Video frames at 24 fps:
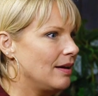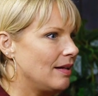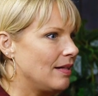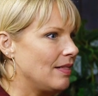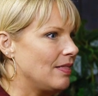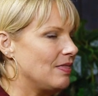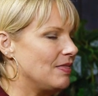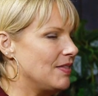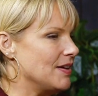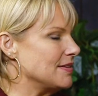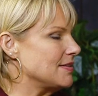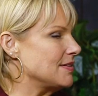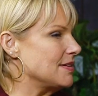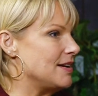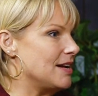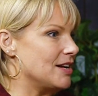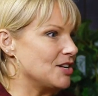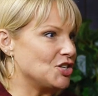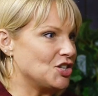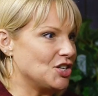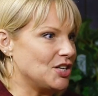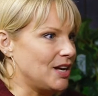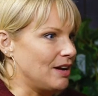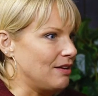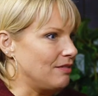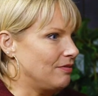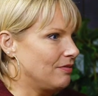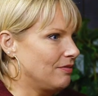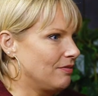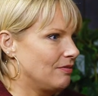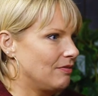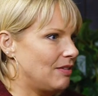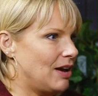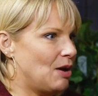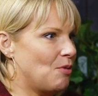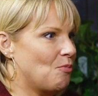this initiative
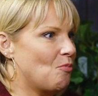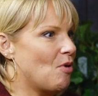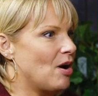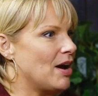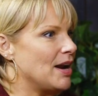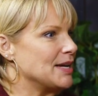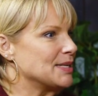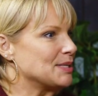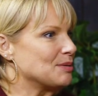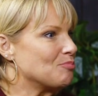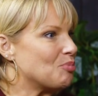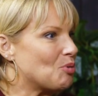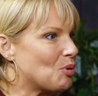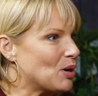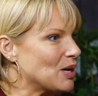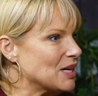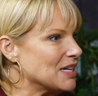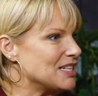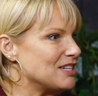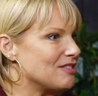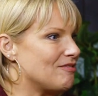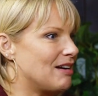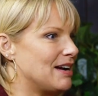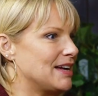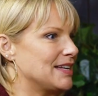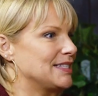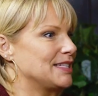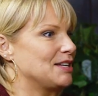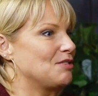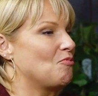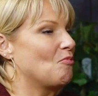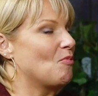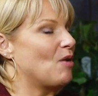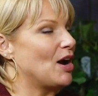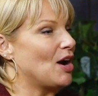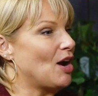and what is important to us
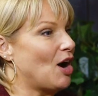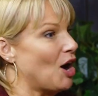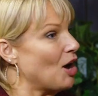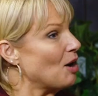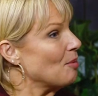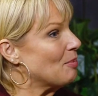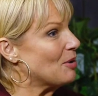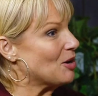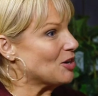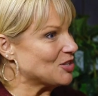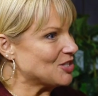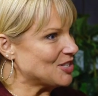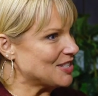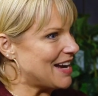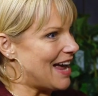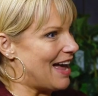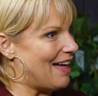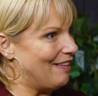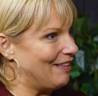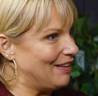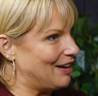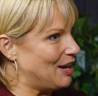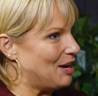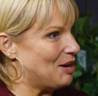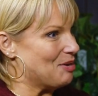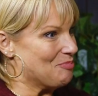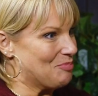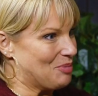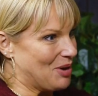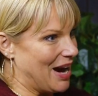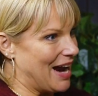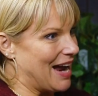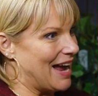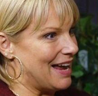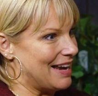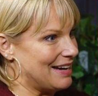and what our personality and
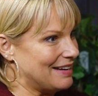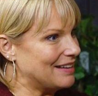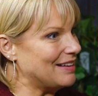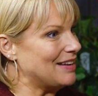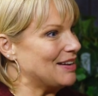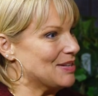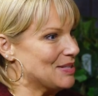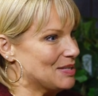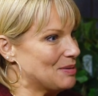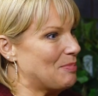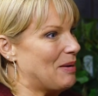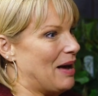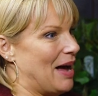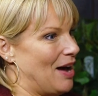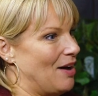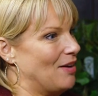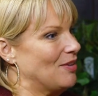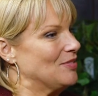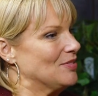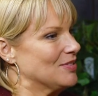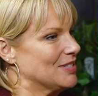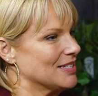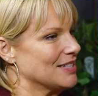brand is about.